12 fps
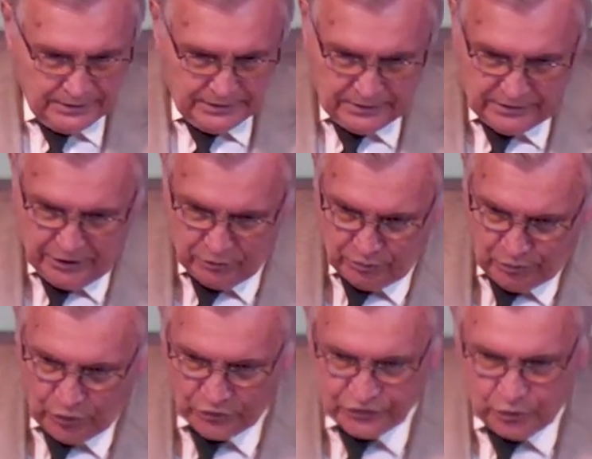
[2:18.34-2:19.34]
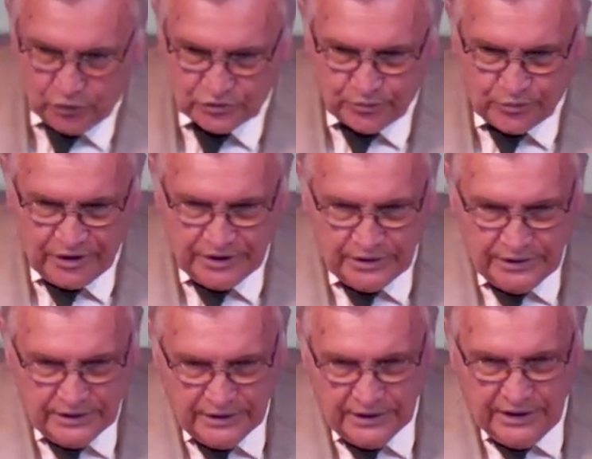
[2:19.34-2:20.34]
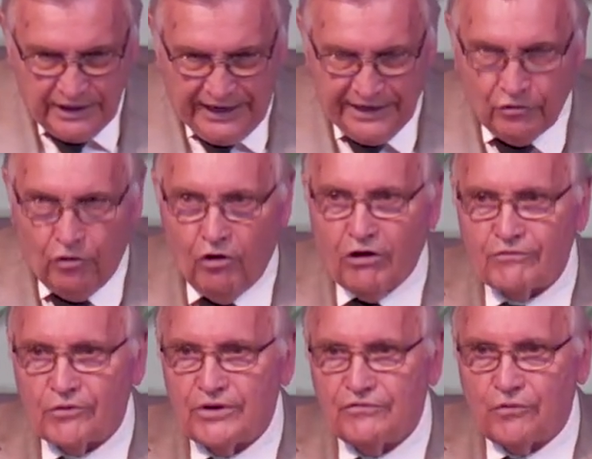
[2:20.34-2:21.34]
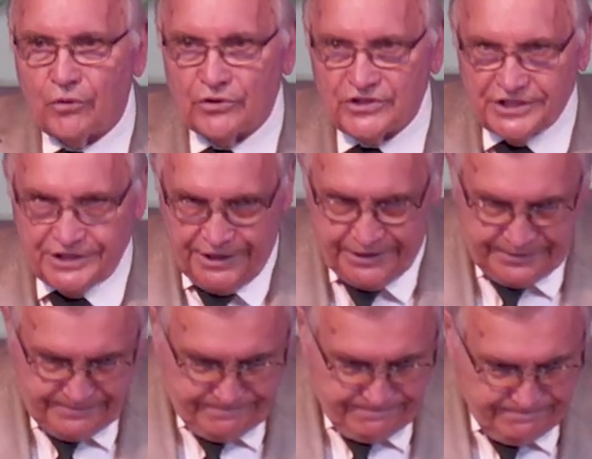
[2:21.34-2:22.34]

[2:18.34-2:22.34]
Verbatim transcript: They were both told to bring an offering for sin.